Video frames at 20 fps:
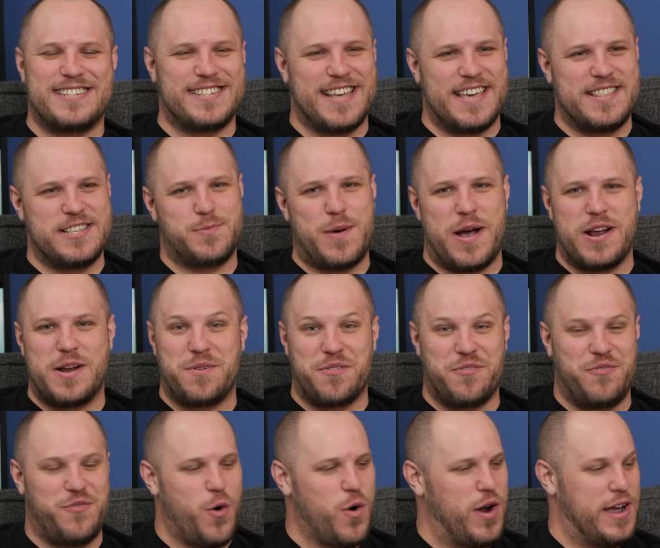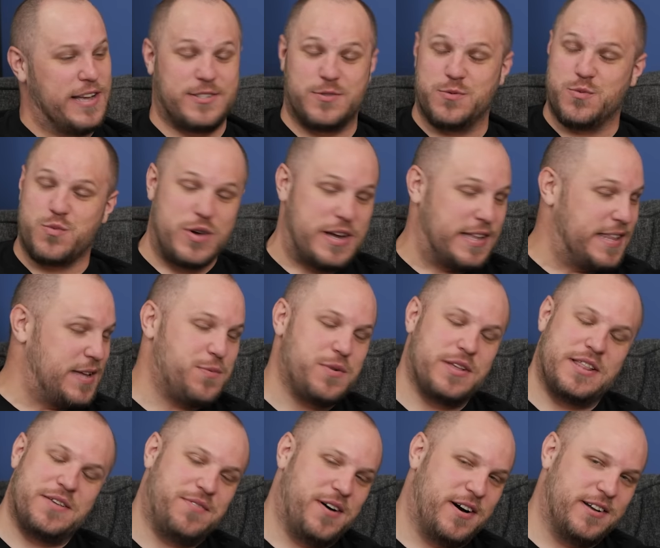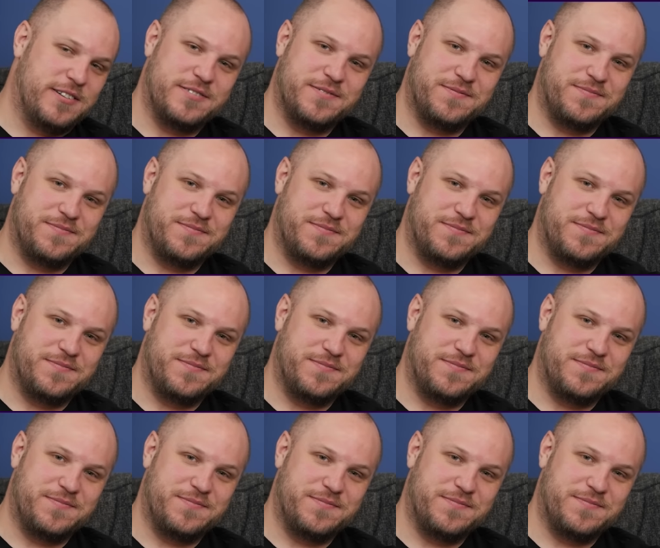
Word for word: is Slay the Spire number four. It's really, really fun.